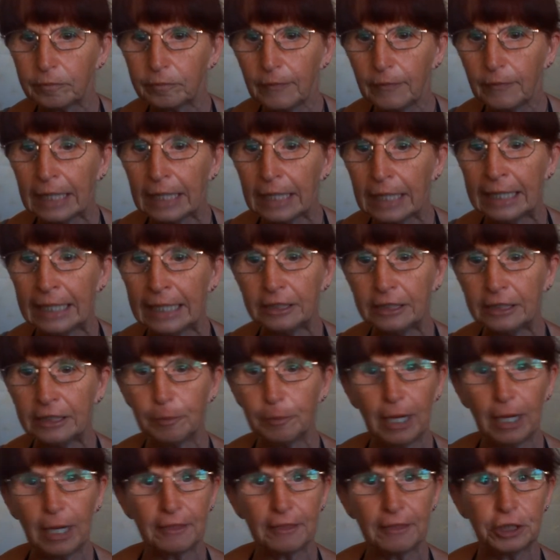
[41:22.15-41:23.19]
link to
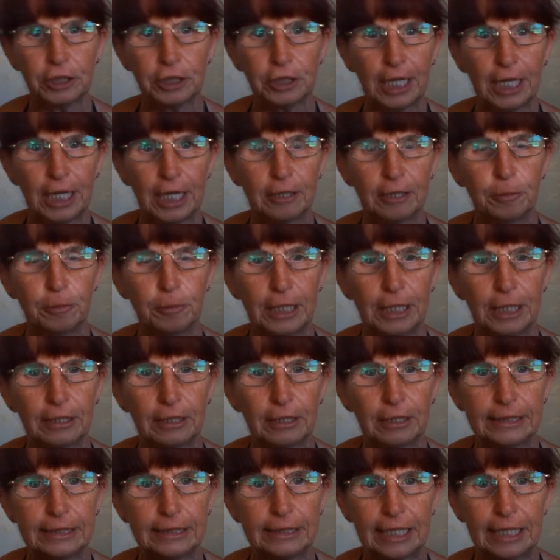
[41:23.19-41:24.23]
my other channel where you can
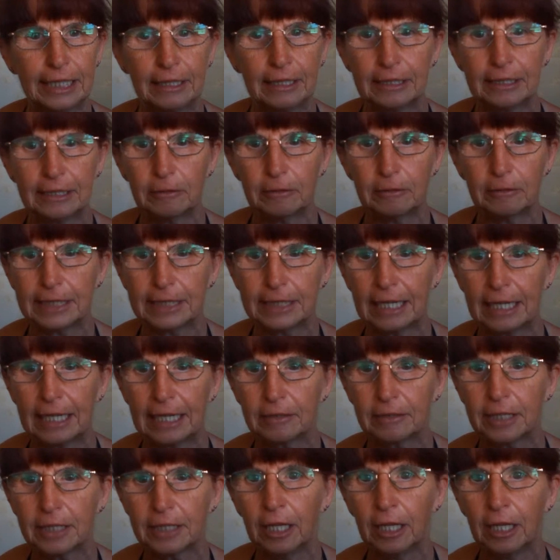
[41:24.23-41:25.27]
see the doll's house.
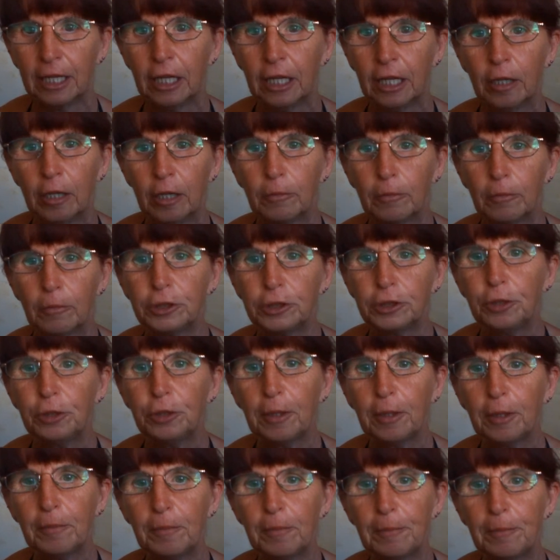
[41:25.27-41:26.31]
Was you
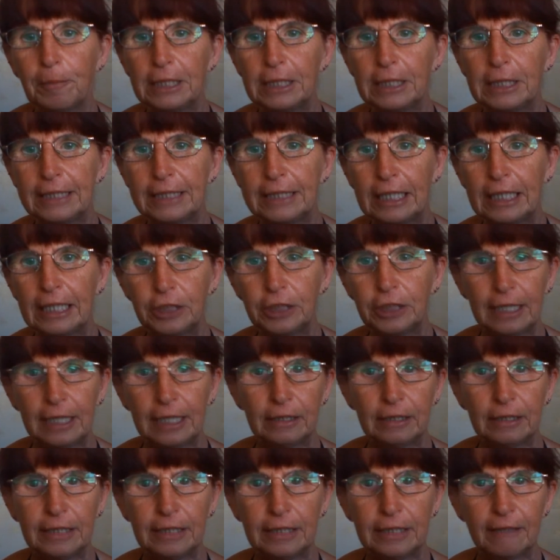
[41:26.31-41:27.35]
on when we're saying
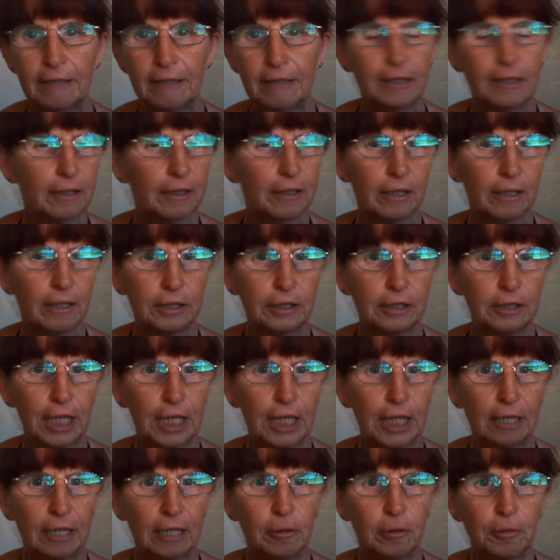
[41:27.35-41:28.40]
Jandera
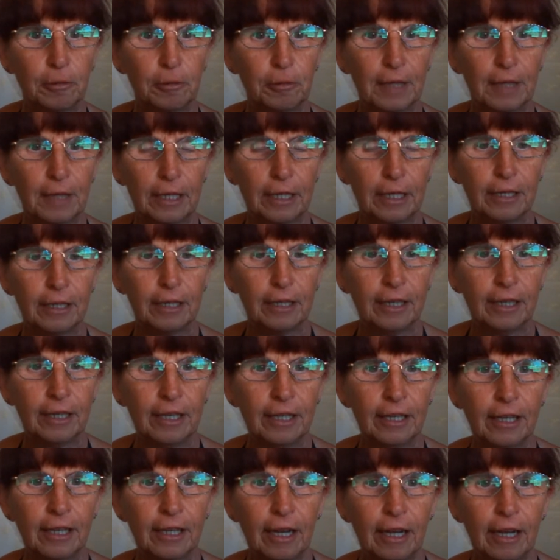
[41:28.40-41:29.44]
channel that
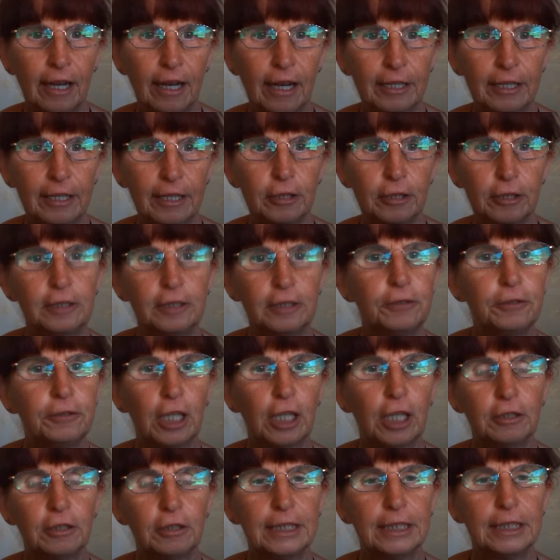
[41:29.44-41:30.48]
I could have
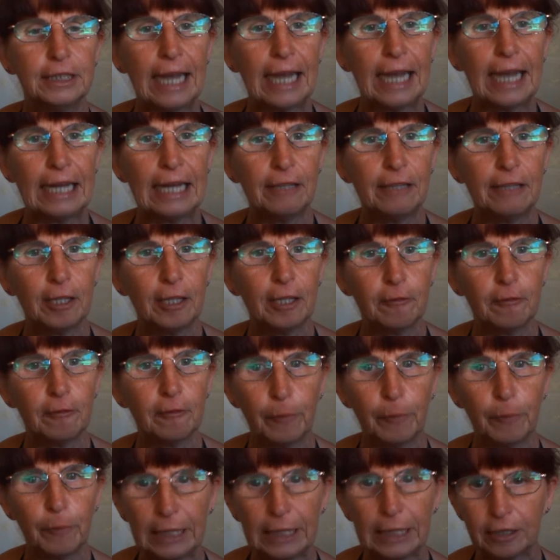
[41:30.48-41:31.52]
chosen anything for
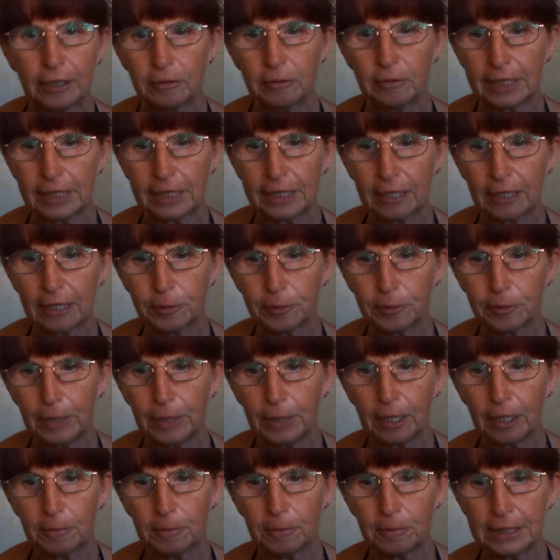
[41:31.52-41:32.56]
my doll's house when I
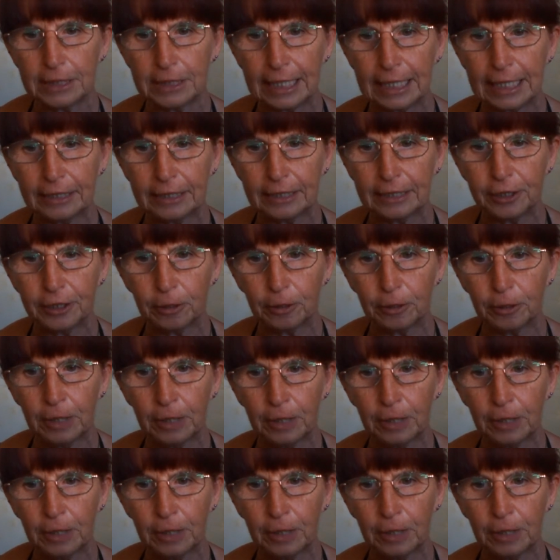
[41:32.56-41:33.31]
was little?